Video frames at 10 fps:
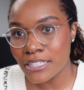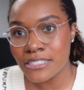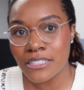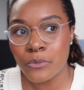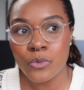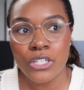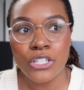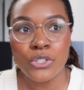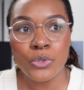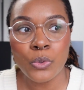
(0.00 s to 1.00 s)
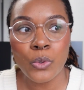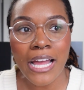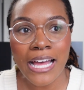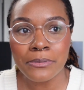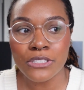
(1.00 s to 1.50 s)
and someone who
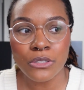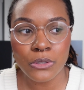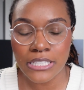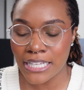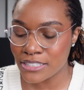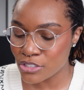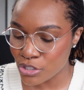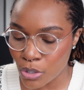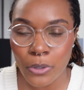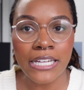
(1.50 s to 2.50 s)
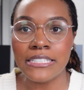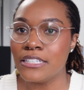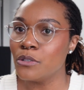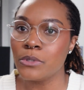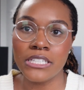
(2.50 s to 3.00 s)
absolutely has no
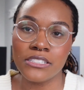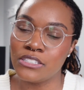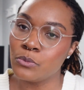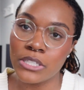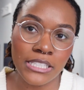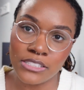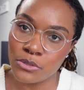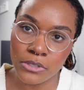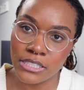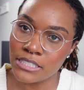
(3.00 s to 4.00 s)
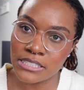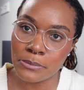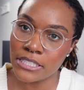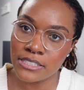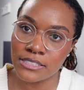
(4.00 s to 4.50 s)
idea what he's doing in this
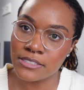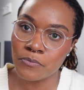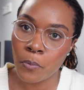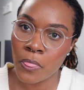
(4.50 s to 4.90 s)
space.